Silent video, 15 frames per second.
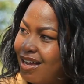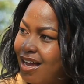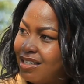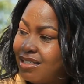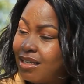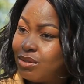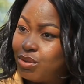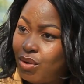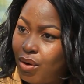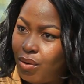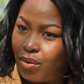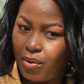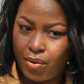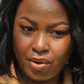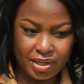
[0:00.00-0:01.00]

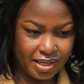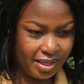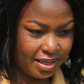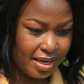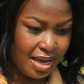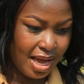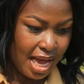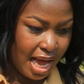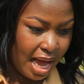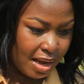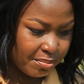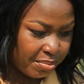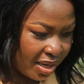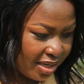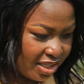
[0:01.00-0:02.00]
Ajato, okay.
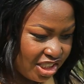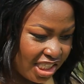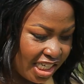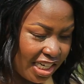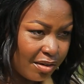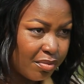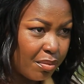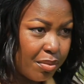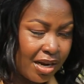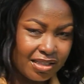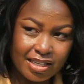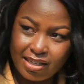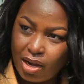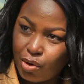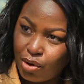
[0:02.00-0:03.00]
Ampandishira
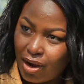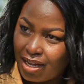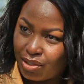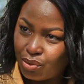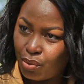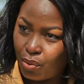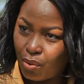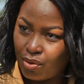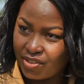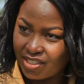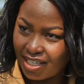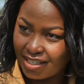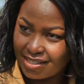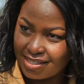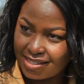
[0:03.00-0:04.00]
kapaprateka who had 2
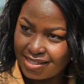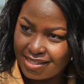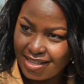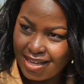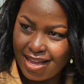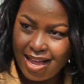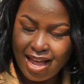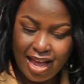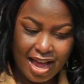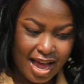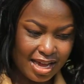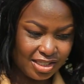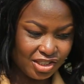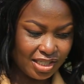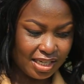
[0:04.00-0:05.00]
contacts.
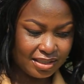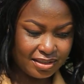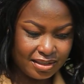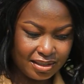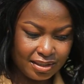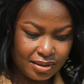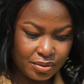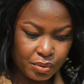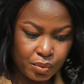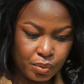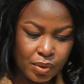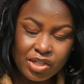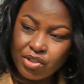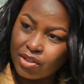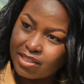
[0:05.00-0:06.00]
Angela T,
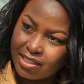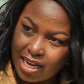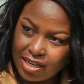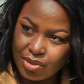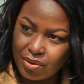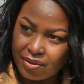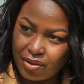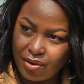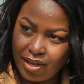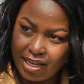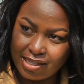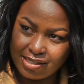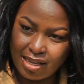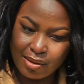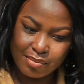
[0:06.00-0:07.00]
when you're done with your
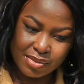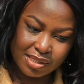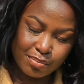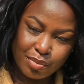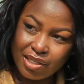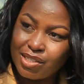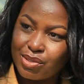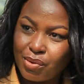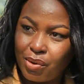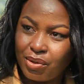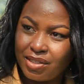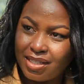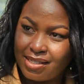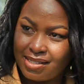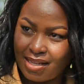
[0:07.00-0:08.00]
exams, please call
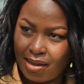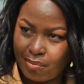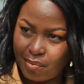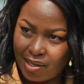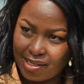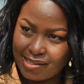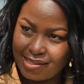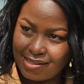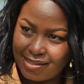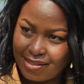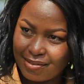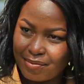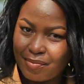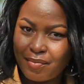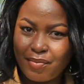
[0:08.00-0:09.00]
these numbers.
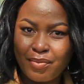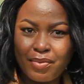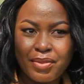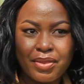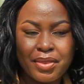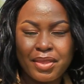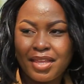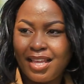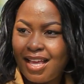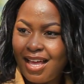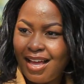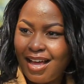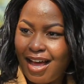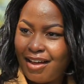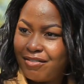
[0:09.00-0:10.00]

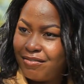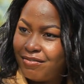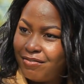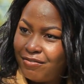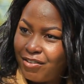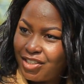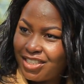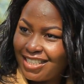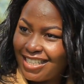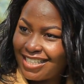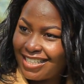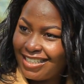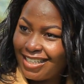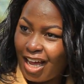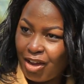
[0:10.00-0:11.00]

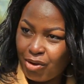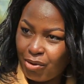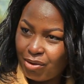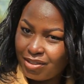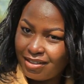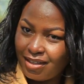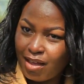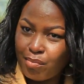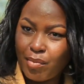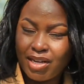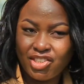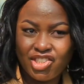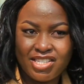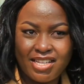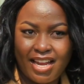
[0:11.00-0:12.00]
Unfortunately, I called them
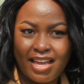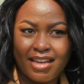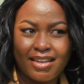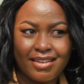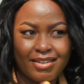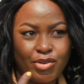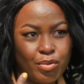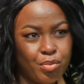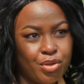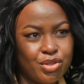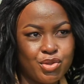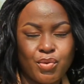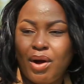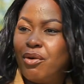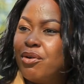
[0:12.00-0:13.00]
and she's like, report
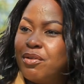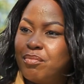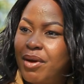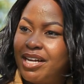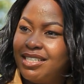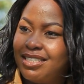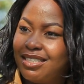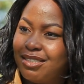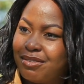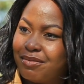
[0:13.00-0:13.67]
to work on Monday.